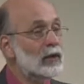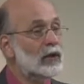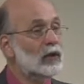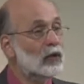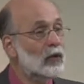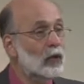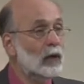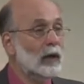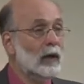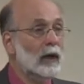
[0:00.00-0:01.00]

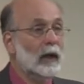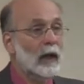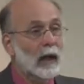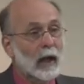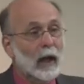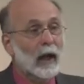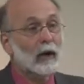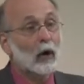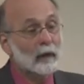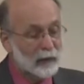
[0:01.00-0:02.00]
to
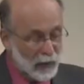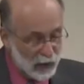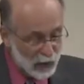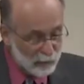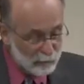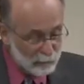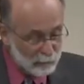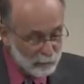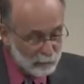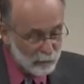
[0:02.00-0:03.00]
an orphanage.
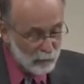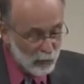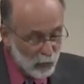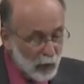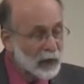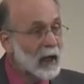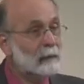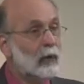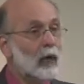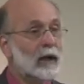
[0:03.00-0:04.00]
Well, at
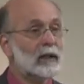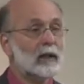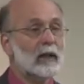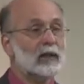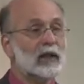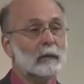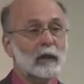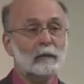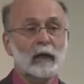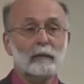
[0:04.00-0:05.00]
that point, some
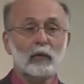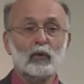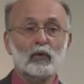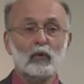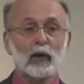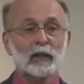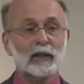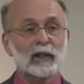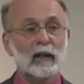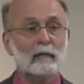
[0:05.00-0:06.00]
of the people who'd worked
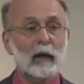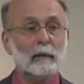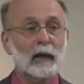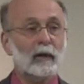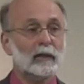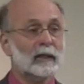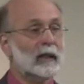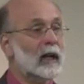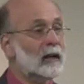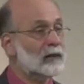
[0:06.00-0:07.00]
to save my parents'
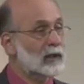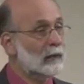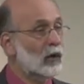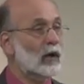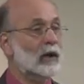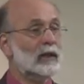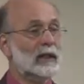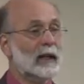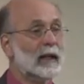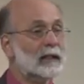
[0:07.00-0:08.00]
lives, some lawyers
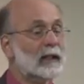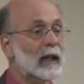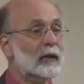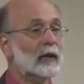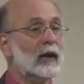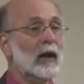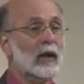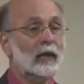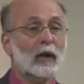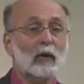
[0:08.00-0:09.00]
that got together.
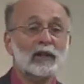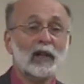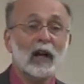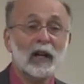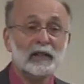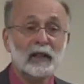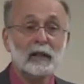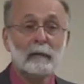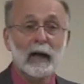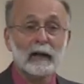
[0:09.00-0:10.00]
There was a
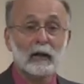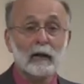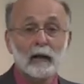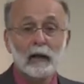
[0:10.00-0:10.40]
custody battle.